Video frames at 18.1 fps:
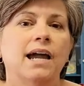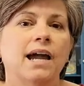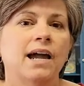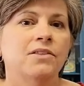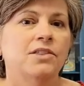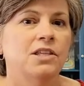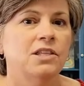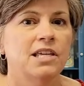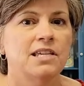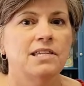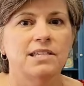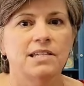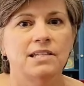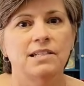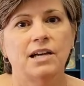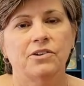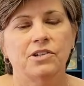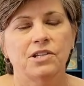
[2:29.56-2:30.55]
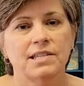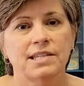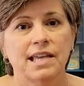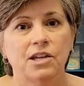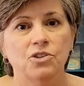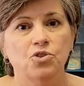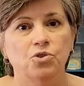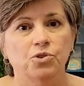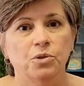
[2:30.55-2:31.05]
And then they send out a
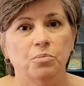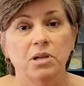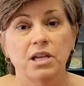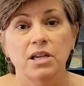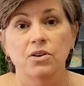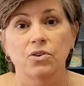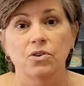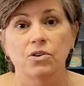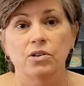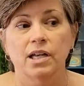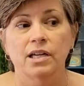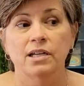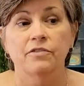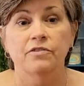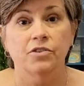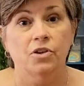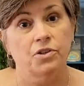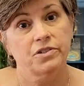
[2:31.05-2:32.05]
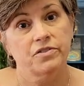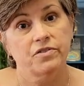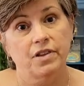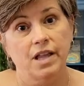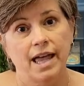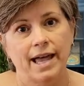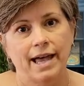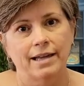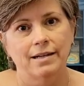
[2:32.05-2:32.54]
scheduled appeal and it falls
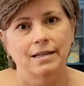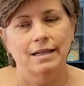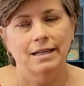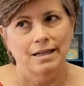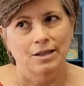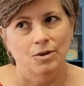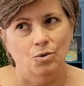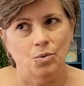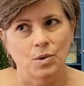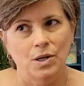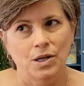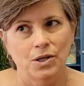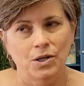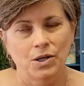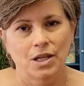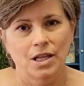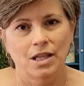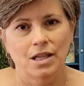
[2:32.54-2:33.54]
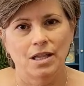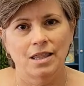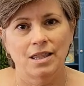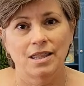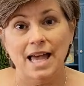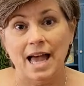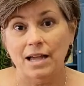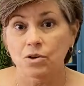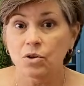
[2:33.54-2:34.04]
flat. Well,
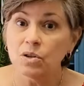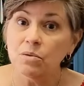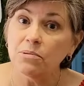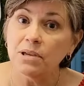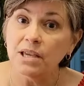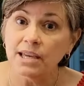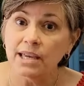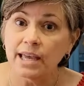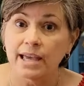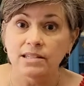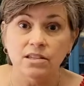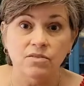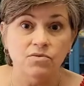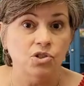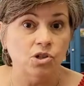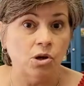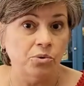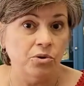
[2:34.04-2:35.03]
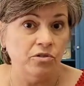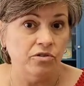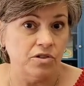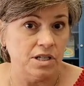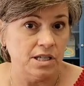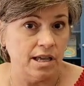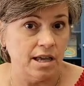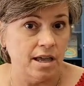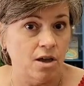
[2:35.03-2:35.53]
that could be a case of donor
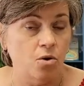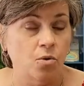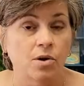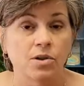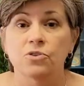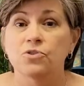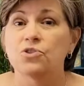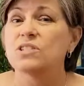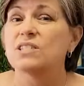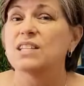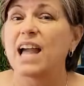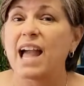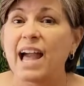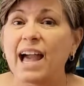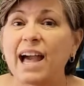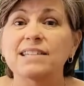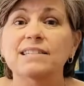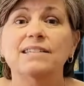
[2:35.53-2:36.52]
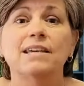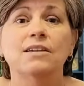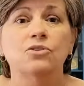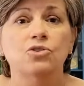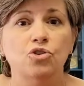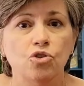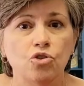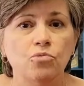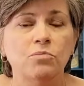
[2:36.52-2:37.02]
fatigue where they're just asking
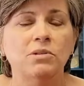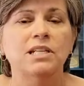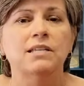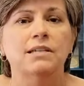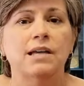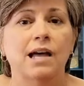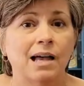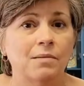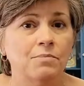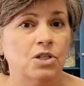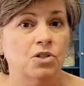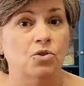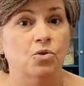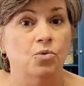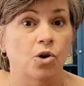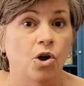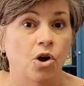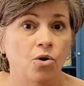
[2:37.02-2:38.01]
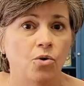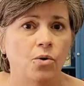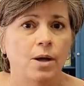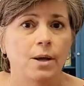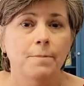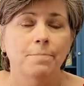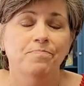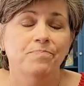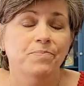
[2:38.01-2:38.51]
too many times in a row.
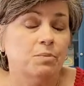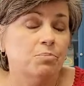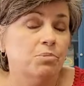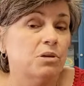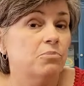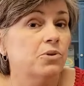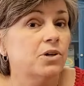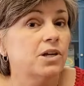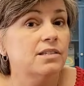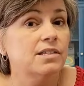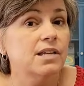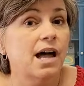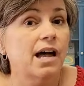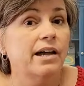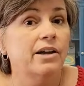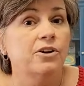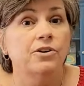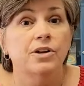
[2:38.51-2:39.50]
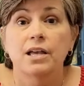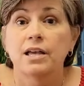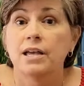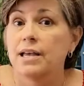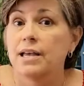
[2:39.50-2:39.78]
People get tired.